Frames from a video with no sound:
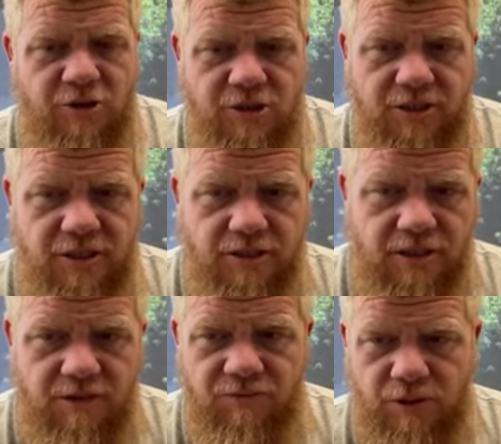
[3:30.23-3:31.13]
better
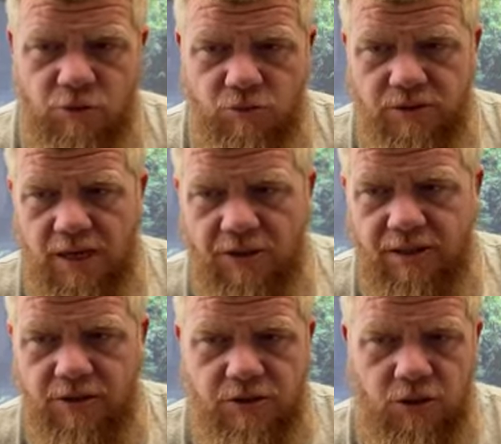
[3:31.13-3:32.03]
skilled individuals out
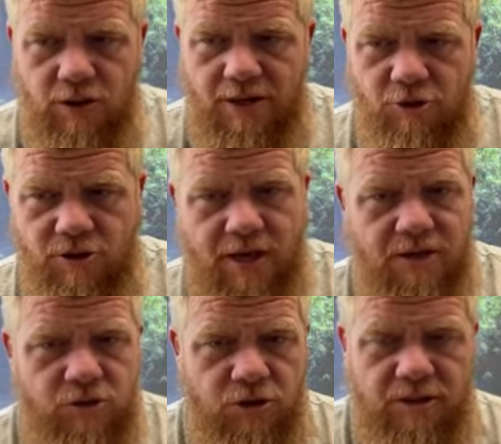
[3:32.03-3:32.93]
there. So I just kind
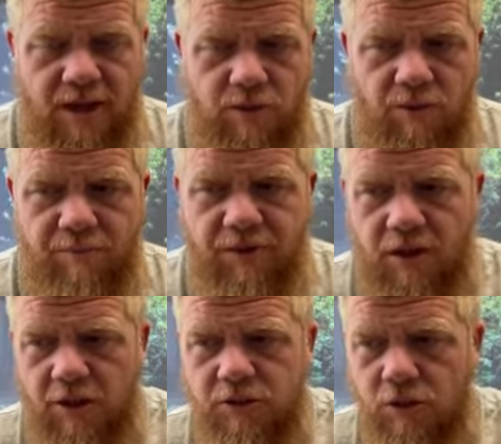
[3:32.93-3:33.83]
of took that away. But
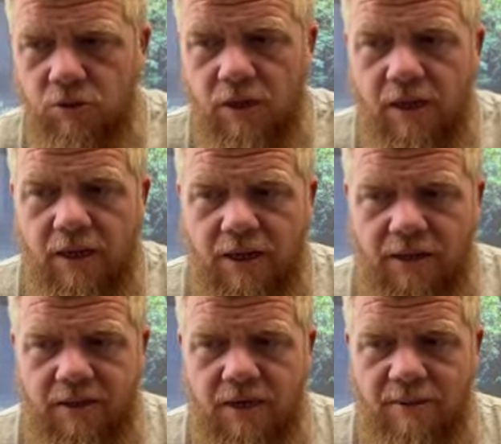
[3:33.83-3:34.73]
also,
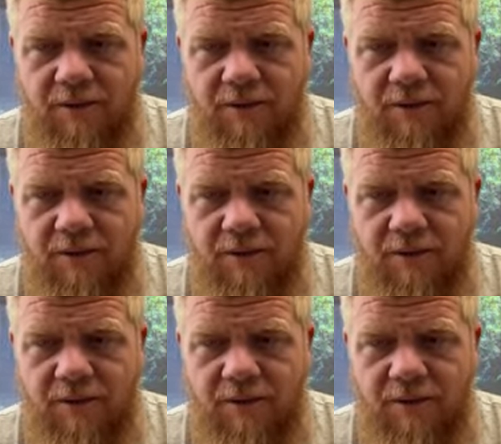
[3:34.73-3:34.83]
anytime I